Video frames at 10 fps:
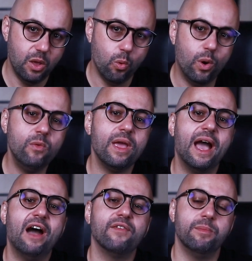When we
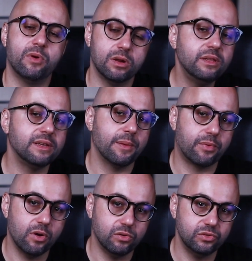have a monolithic
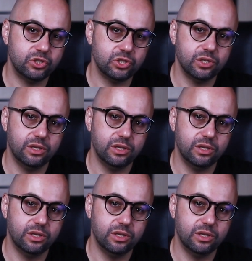approach,